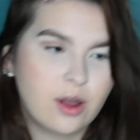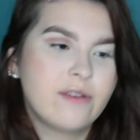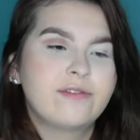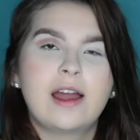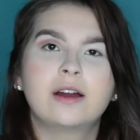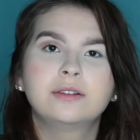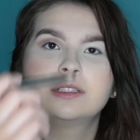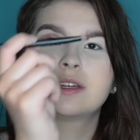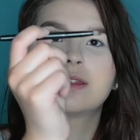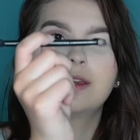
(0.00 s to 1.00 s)
I
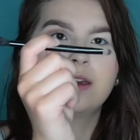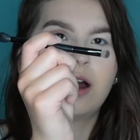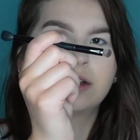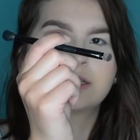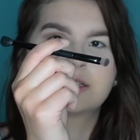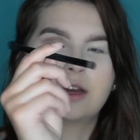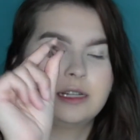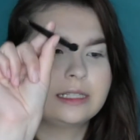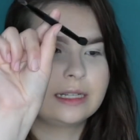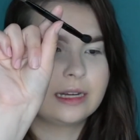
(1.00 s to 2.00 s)
found the
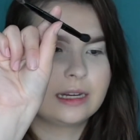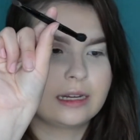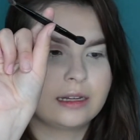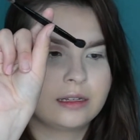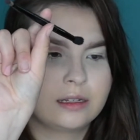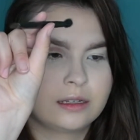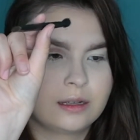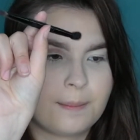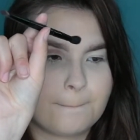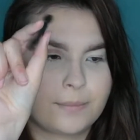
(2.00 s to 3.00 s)
Anastasia
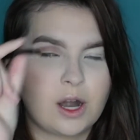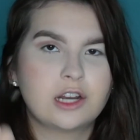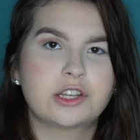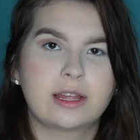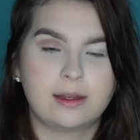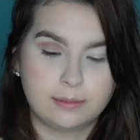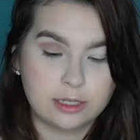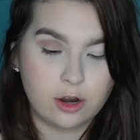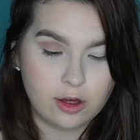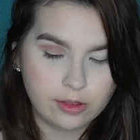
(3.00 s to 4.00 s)
brush that comes
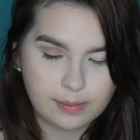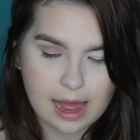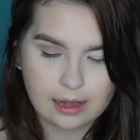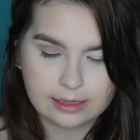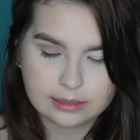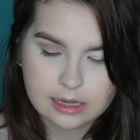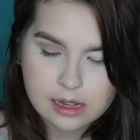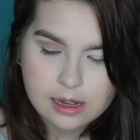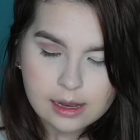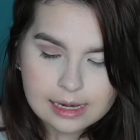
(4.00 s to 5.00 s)
in all the palettes.
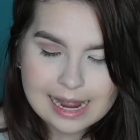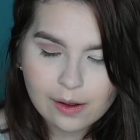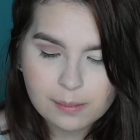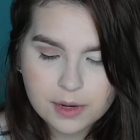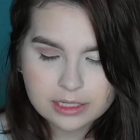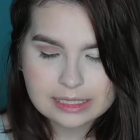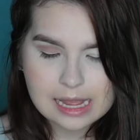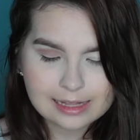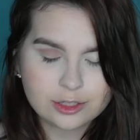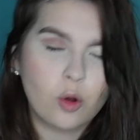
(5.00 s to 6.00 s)
Now, I'm not
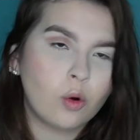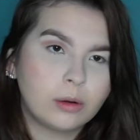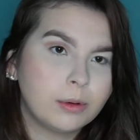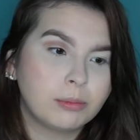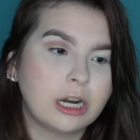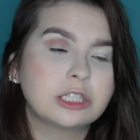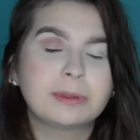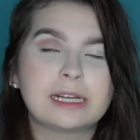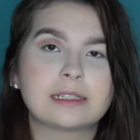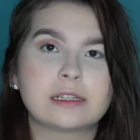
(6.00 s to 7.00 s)
saying it's a horrible brush
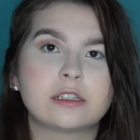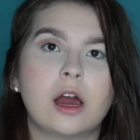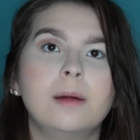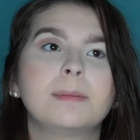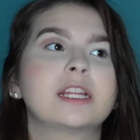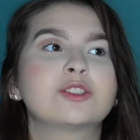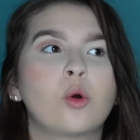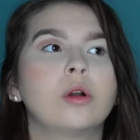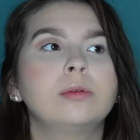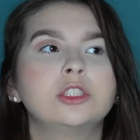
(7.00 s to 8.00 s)
because it's not, but it's
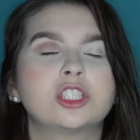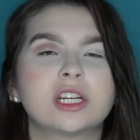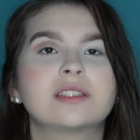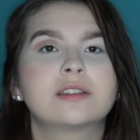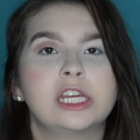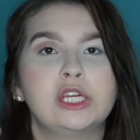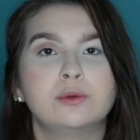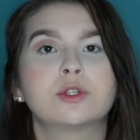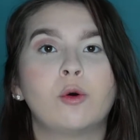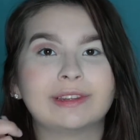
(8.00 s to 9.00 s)
horrible just to
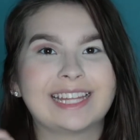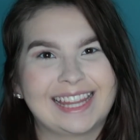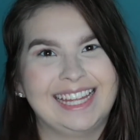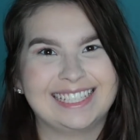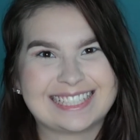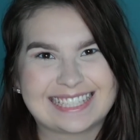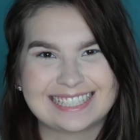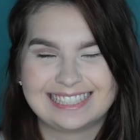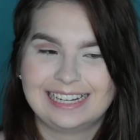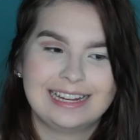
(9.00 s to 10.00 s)
use only this.
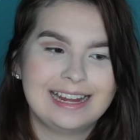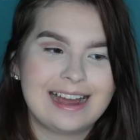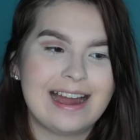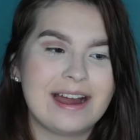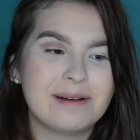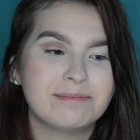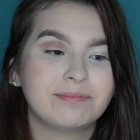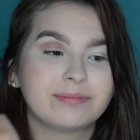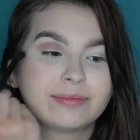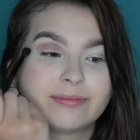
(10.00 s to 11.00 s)

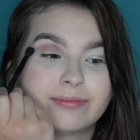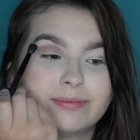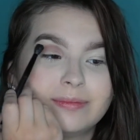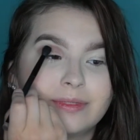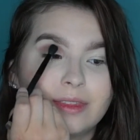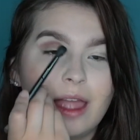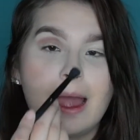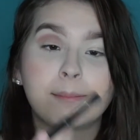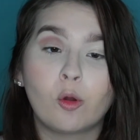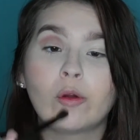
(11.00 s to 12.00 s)

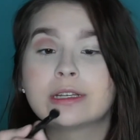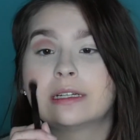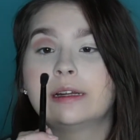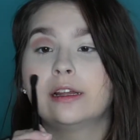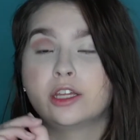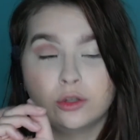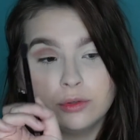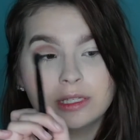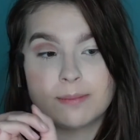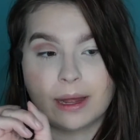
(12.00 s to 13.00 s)
I'm going to
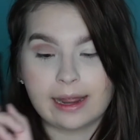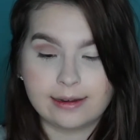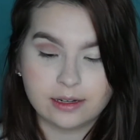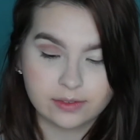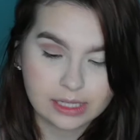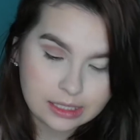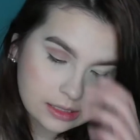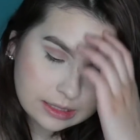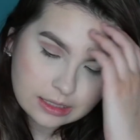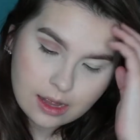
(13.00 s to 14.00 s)
use the butt end of this